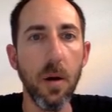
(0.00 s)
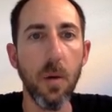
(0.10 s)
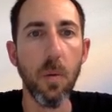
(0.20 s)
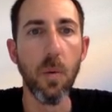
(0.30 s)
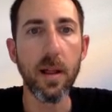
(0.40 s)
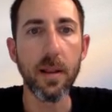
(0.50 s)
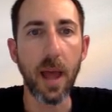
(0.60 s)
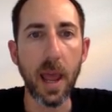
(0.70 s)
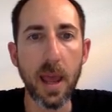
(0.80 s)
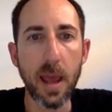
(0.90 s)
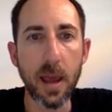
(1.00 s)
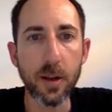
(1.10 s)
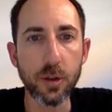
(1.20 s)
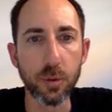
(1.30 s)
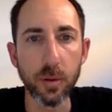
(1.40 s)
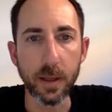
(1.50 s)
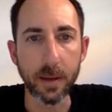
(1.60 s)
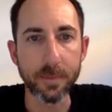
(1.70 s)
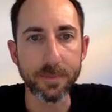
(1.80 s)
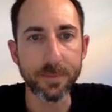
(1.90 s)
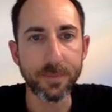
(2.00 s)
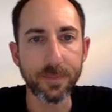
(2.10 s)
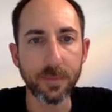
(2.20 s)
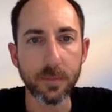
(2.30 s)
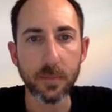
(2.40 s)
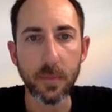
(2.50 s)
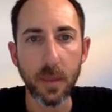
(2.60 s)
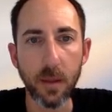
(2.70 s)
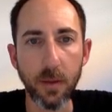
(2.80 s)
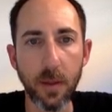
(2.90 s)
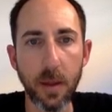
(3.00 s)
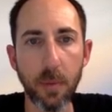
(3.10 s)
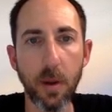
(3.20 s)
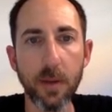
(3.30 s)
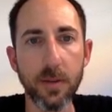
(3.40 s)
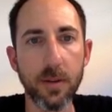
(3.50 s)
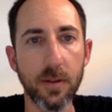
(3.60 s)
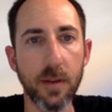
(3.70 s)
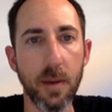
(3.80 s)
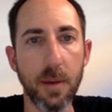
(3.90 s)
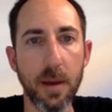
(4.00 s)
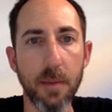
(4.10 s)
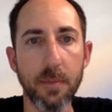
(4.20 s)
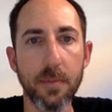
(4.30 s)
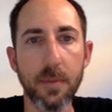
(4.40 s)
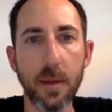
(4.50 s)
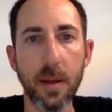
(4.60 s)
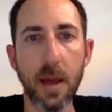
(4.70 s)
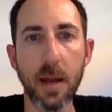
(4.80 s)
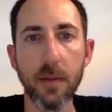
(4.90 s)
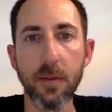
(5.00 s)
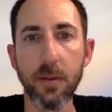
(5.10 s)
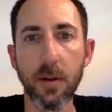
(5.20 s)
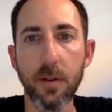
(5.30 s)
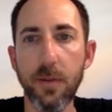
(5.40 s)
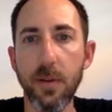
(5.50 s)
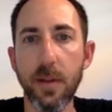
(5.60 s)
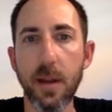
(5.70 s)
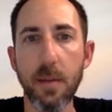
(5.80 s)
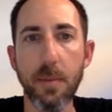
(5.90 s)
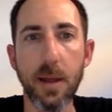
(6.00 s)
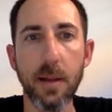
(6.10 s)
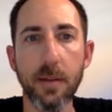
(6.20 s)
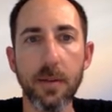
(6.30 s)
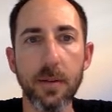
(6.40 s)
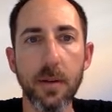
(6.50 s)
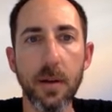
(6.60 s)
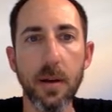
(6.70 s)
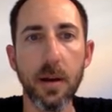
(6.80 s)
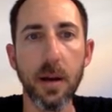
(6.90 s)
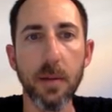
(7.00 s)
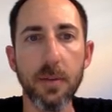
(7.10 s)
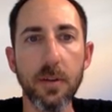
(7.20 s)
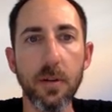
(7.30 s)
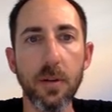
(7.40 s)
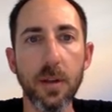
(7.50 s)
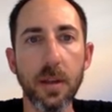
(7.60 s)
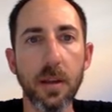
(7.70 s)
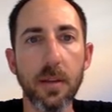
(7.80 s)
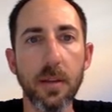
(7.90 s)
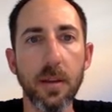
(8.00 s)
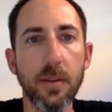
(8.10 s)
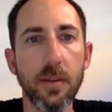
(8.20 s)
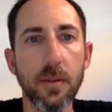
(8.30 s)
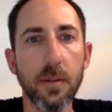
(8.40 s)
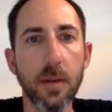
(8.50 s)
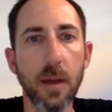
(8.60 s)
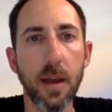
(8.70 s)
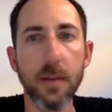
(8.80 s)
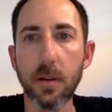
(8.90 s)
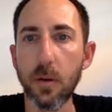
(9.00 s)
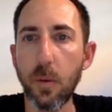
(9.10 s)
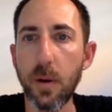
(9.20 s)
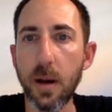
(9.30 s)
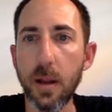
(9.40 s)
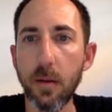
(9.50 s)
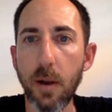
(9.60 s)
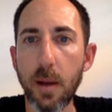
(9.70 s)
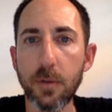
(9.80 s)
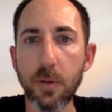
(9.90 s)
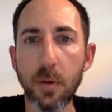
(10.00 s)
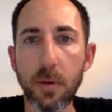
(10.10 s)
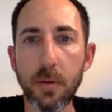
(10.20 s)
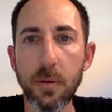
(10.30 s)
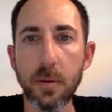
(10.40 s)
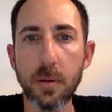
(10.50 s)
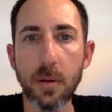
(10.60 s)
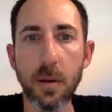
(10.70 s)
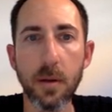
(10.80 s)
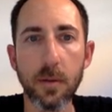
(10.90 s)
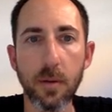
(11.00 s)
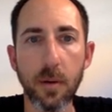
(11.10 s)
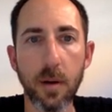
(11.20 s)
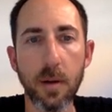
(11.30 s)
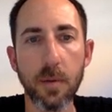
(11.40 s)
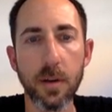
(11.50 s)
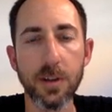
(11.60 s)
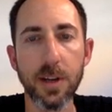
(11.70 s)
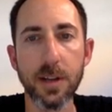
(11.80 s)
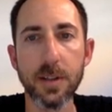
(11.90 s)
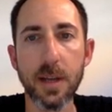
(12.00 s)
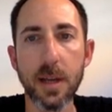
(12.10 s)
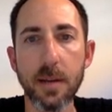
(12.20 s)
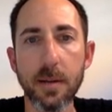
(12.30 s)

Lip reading: Well and truly. So that price is just coming up, and it's just going to fill that imbalance. I'm still looking at this as a liquidity grab zone, so I don't want to change that.